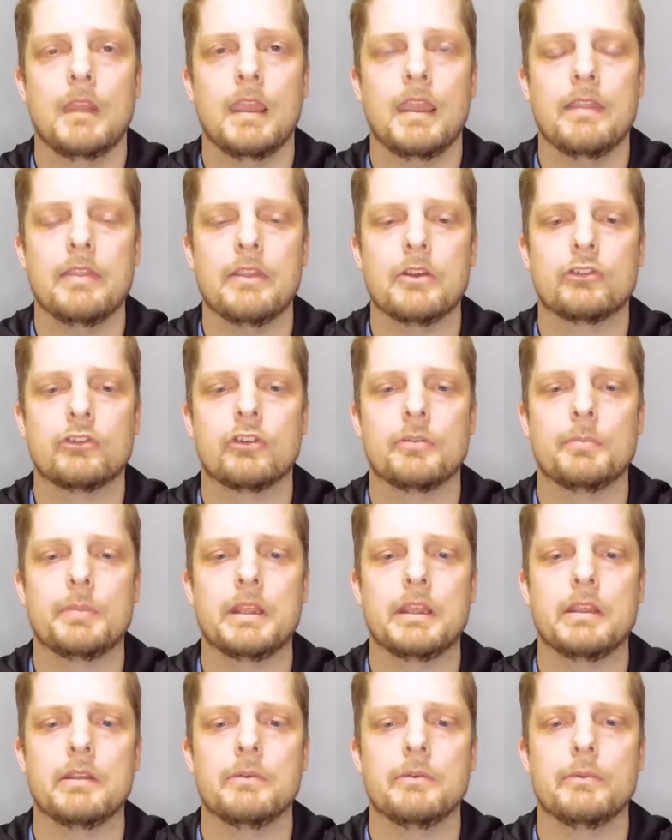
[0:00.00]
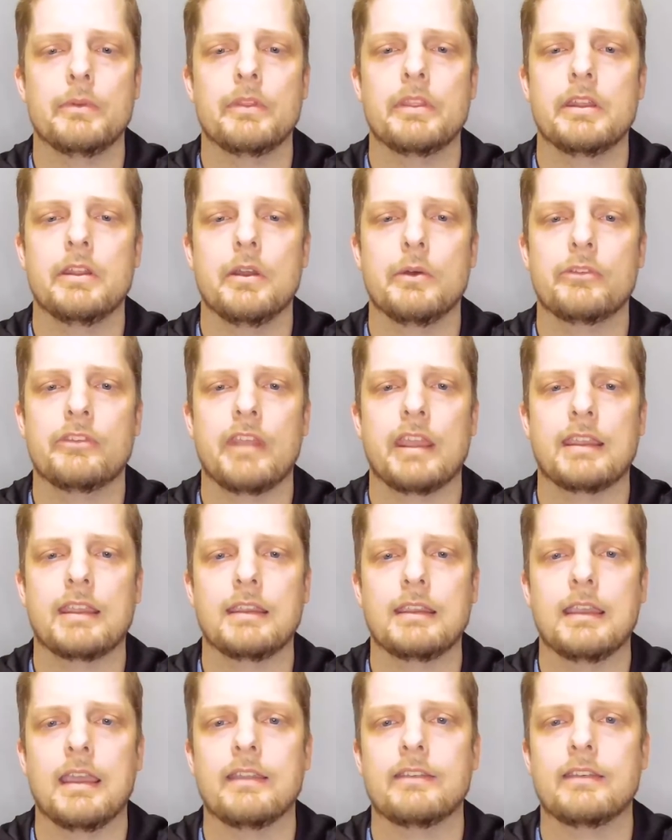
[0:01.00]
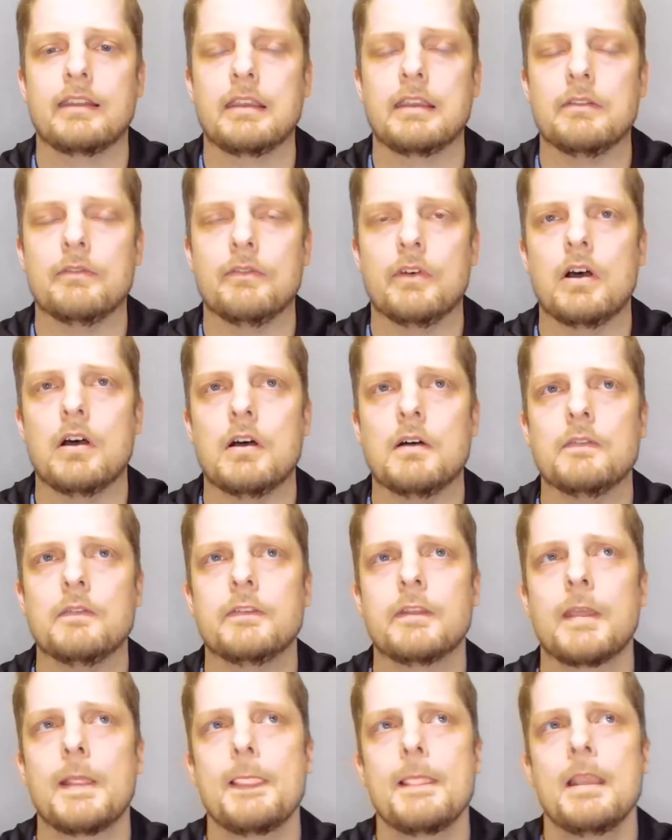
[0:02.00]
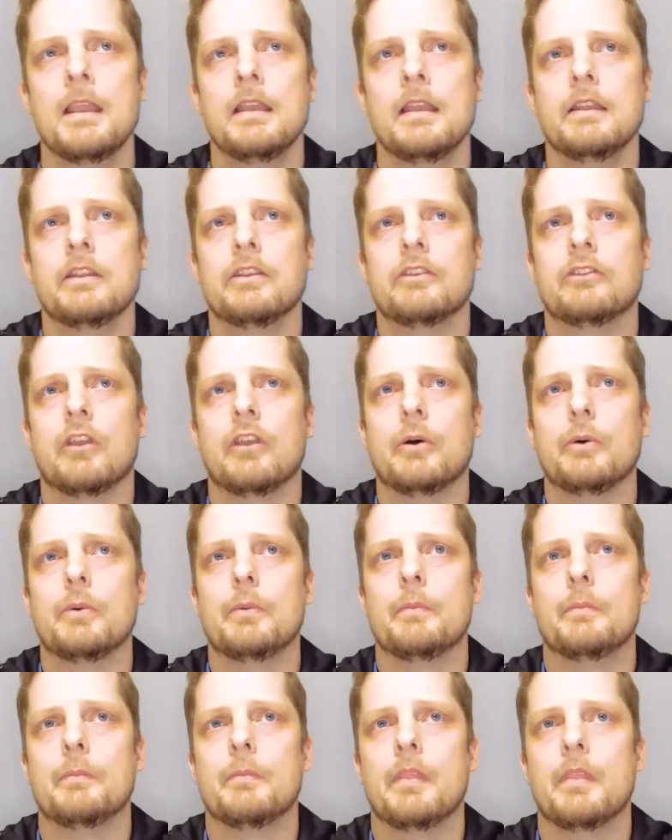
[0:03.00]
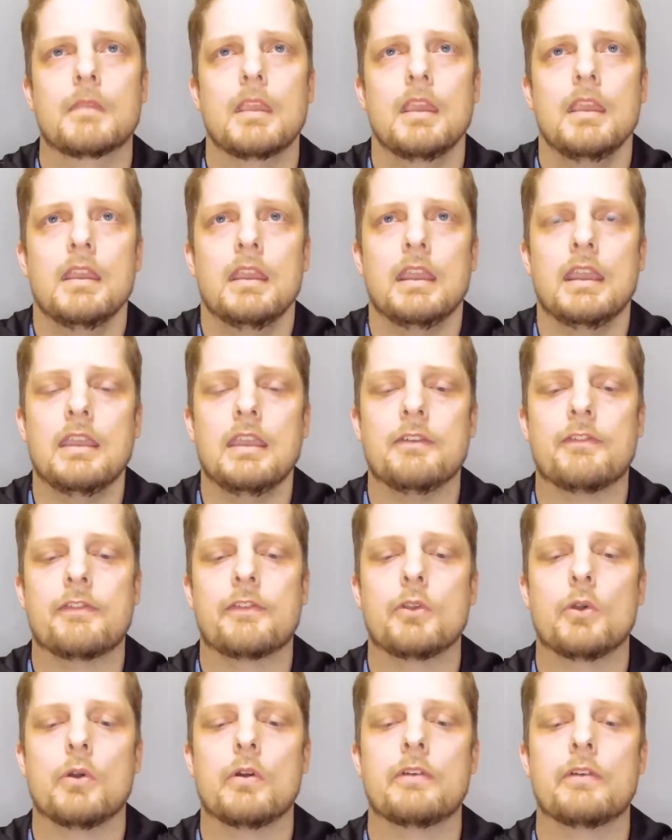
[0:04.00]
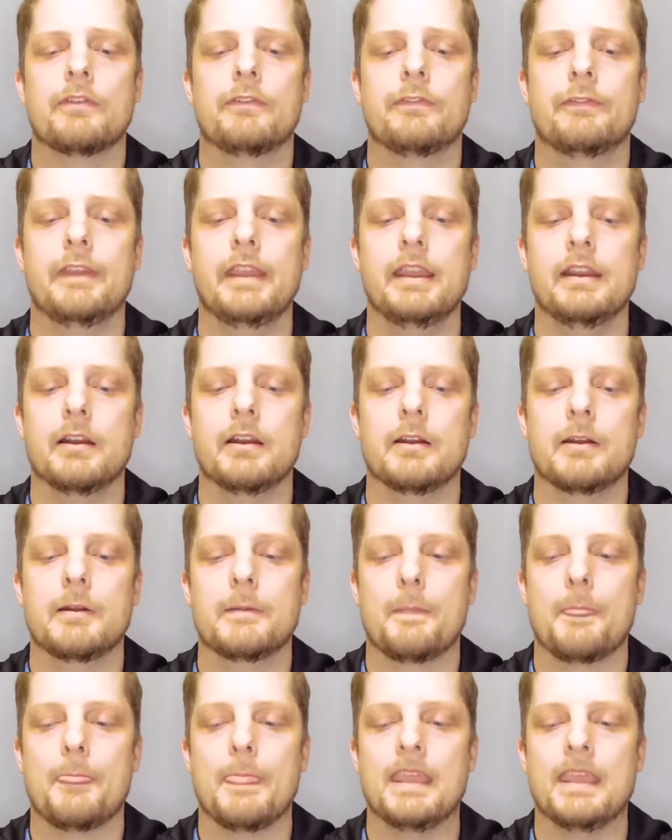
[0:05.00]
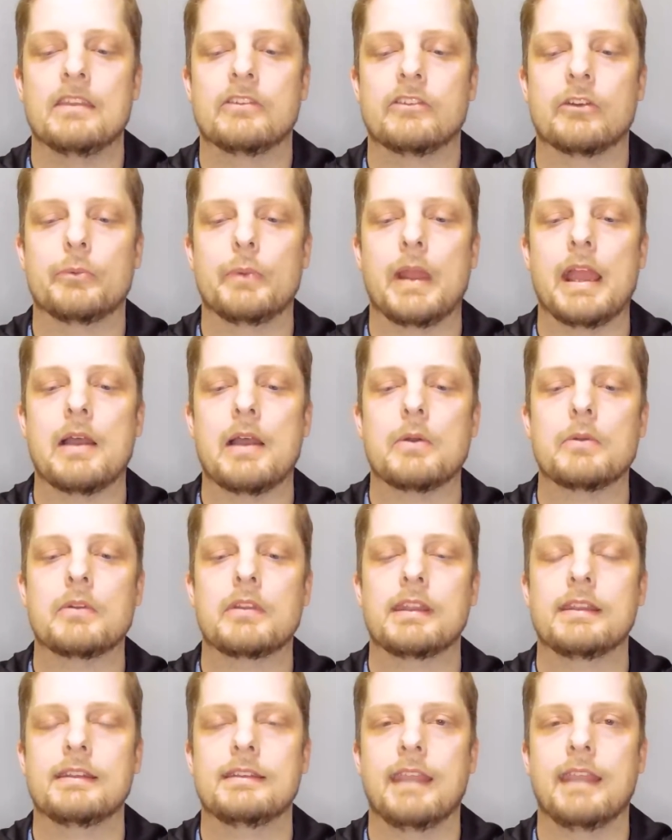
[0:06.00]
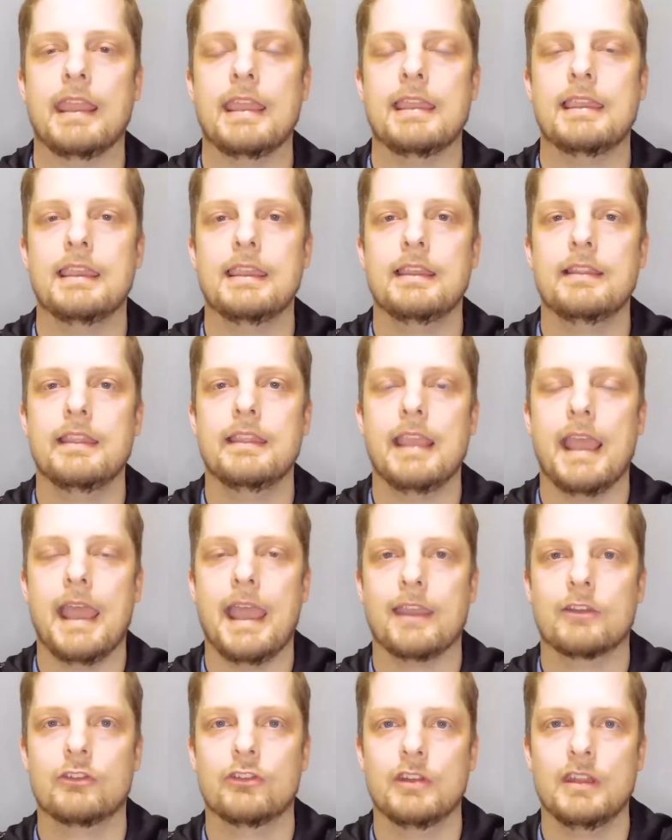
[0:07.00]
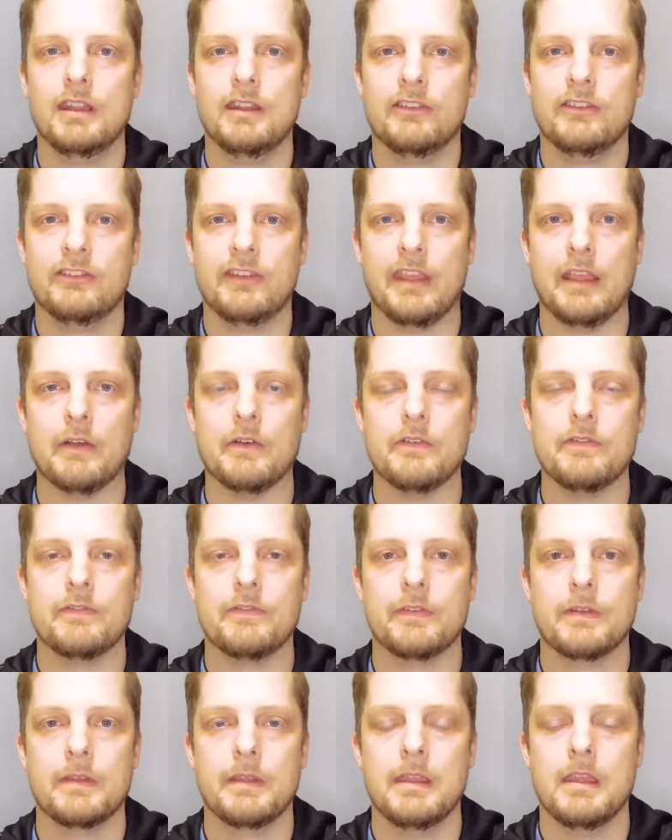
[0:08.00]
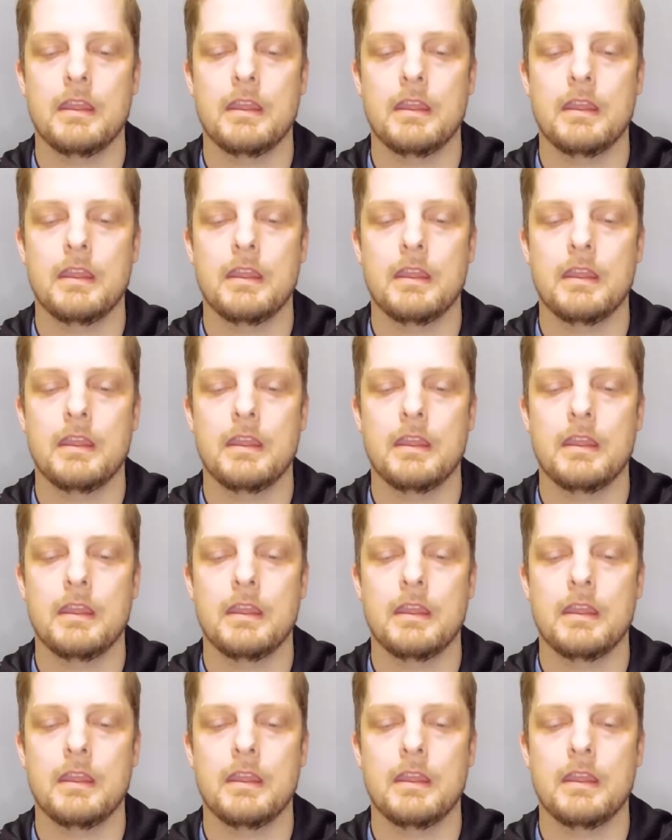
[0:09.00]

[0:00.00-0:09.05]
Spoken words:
and there should be really no second guessing involved. So if your fear is around taking the action itself,